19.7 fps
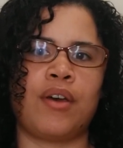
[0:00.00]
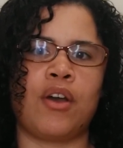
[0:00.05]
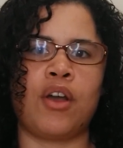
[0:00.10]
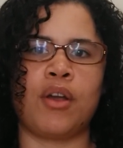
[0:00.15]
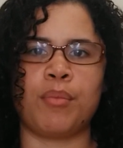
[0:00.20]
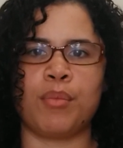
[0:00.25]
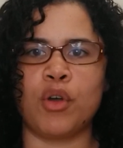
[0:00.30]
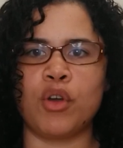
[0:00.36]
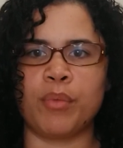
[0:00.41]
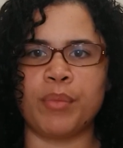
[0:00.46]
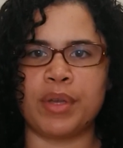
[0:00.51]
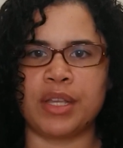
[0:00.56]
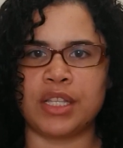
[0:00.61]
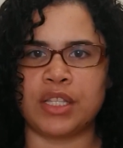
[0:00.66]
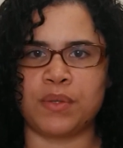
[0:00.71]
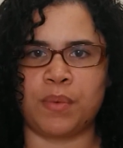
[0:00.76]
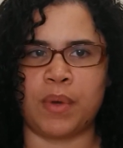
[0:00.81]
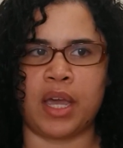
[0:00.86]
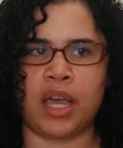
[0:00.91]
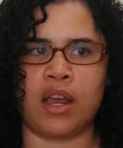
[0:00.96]
Our
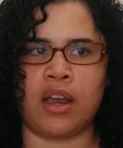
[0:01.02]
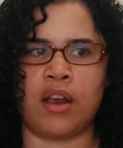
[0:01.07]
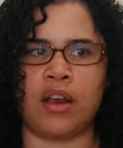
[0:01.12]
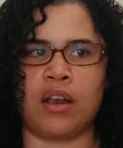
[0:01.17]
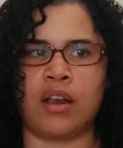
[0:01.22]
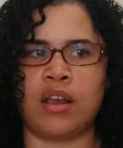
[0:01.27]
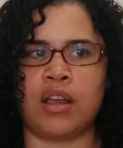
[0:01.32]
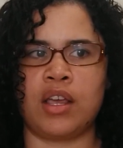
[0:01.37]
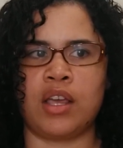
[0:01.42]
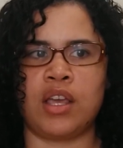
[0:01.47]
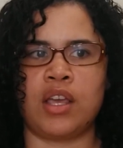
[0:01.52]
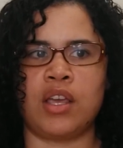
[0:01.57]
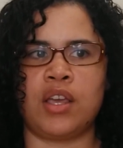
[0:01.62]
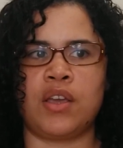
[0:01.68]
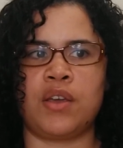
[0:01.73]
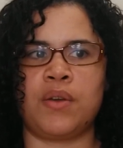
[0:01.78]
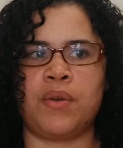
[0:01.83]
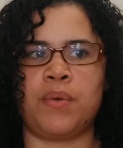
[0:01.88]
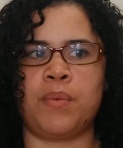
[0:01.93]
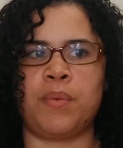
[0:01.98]
moments where
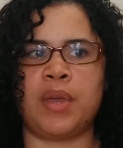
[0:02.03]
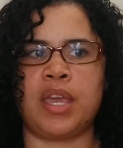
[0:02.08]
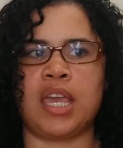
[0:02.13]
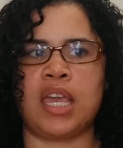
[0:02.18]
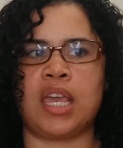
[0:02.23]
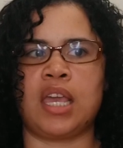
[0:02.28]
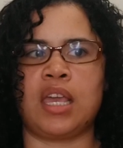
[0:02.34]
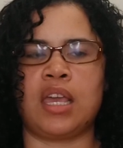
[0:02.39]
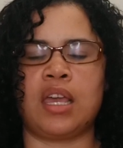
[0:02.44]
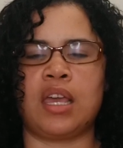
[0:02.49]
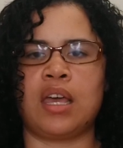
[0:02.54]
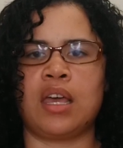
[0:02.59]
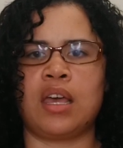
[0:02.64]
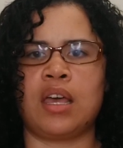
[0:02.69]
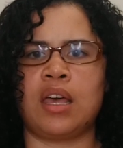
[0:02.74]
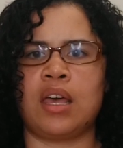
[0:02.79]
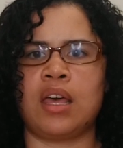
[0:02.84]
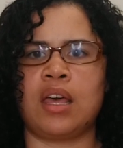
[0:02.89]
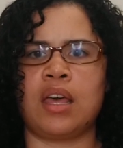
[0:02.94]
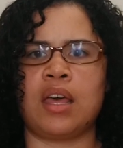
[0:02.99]
we
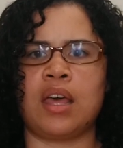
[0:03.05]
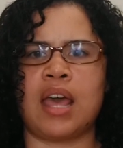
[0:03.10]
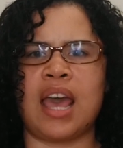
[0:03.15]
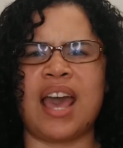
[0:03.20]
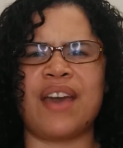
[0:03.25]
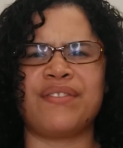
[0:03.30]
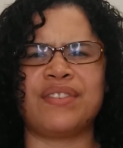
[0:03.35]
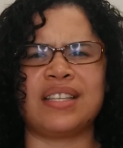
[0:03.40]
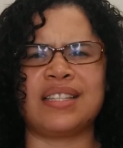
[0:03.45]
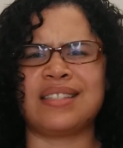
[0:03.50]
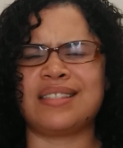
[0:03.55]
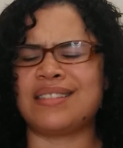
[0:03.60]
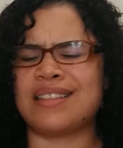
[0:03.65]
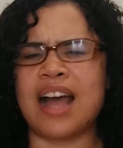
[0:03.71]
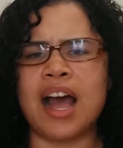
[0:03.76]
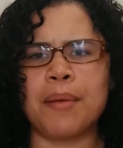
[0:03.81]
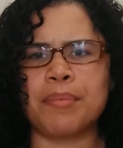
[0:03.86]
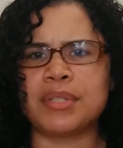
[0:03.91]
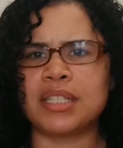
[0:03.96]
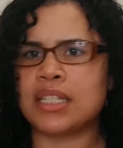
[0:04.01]
have to
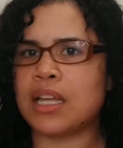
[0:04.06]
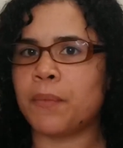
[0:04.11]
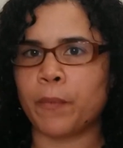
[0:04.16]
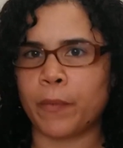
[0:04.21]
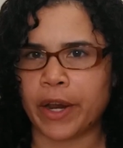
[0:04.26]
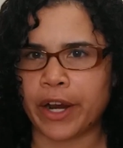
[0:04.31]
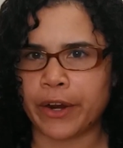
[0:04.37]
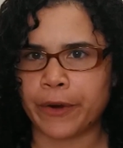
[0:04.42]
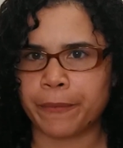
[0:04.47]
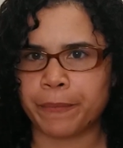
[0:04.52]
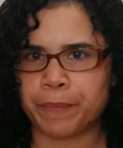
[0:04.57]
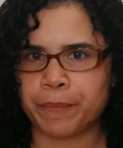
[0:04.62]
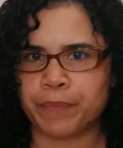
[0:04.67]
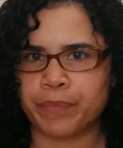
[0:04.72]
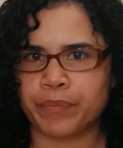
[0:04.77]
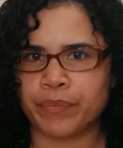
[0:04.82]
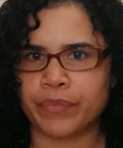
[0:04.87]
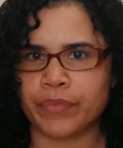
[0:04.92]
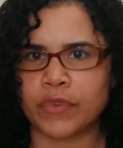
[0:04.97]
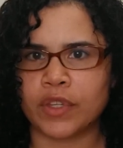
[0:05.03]
stop somewhere
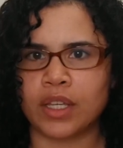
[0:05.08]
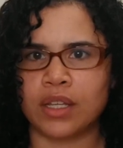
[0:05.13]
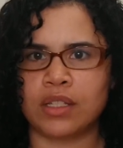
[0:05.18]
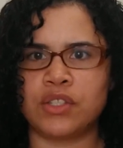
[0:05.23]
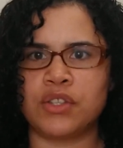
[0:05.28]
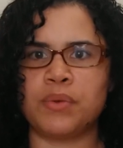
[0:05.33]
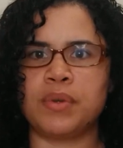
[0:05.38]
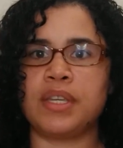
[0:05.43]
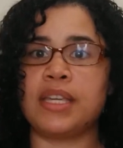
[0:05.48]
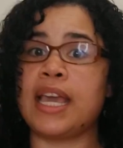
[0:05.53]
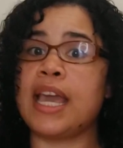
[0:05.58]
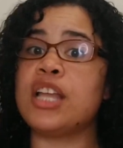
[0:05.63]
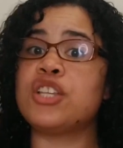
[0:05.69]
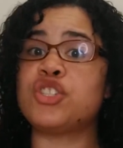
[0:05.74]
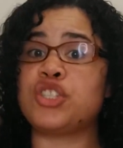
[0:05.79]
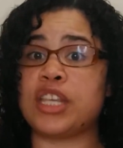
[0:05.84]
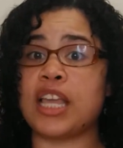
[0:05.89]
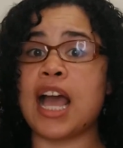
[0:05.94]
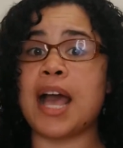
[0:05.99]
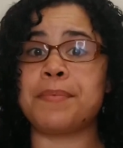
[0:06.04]
to
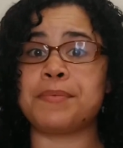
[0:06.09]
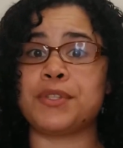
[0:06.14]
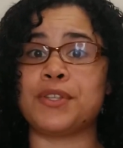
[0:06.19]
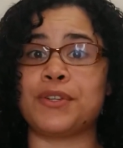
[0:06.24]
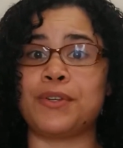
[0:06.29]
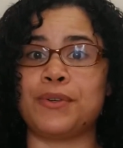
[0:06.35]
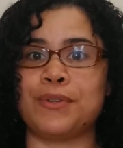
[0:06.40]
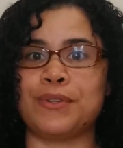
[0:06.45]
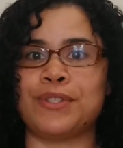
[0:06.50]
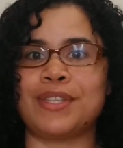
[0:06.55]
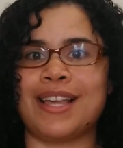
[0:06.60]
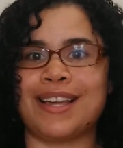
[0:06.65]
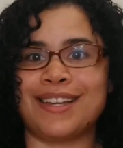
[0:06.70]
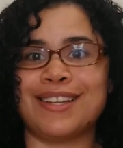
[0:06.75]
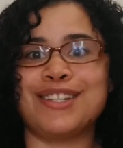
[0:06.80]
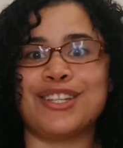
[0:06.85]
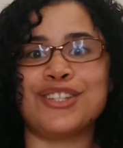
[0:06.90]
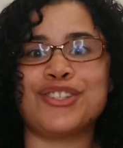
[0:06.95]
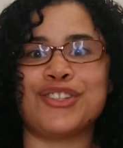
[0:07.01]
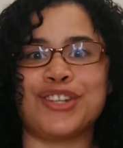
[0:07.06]
engage the obstacles that
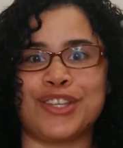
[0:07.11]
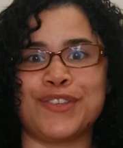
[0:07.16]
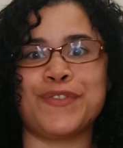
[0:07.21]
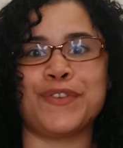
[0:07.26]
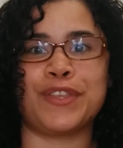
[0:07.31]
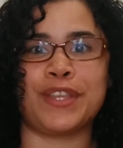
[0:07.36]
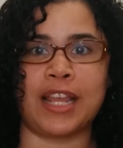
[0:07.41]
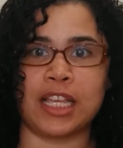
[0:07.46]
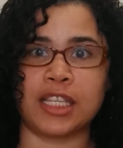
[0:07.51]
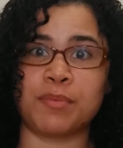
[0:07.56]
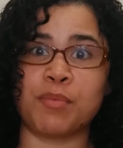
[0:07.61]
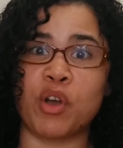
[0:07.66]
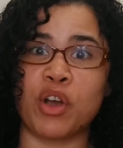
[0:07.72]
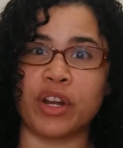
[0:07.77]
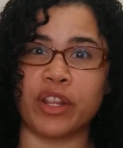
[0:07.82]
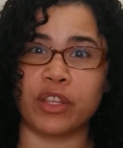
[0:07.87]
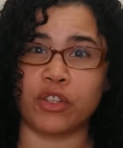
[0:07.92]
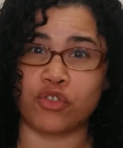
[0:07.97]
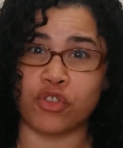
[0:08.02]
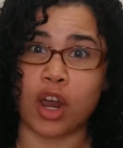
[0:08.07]
condition us for the next
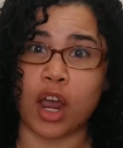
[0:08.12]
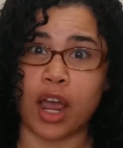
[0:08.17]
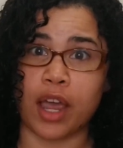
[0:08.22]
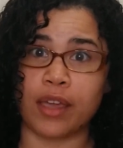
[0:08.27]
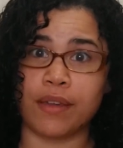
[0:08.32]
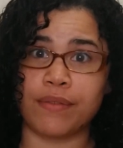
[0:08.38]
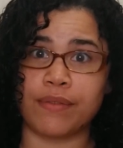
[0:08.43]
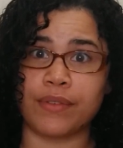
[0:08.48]
part of the drive.